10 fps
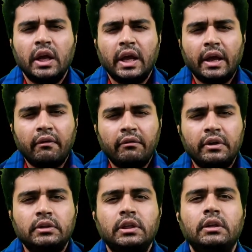
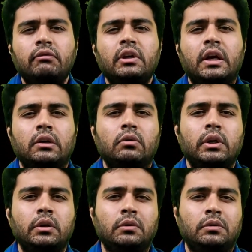everything we are
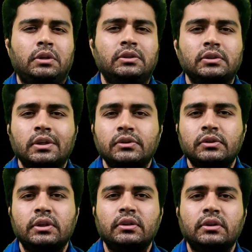going to discuss
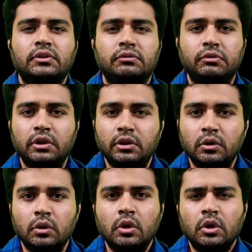in this video.
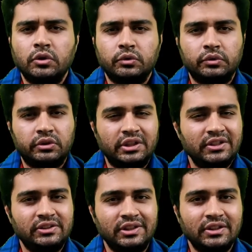So
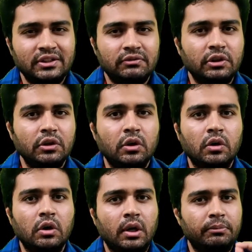see this video
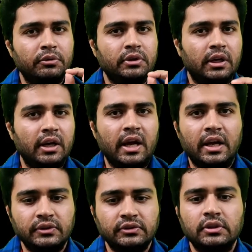up to the
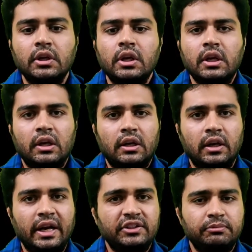last.
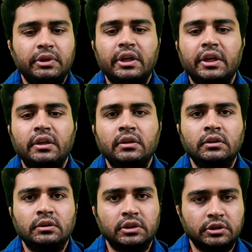Let's begin
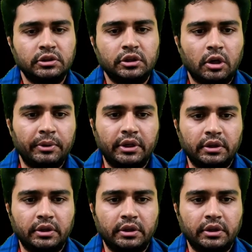the topic.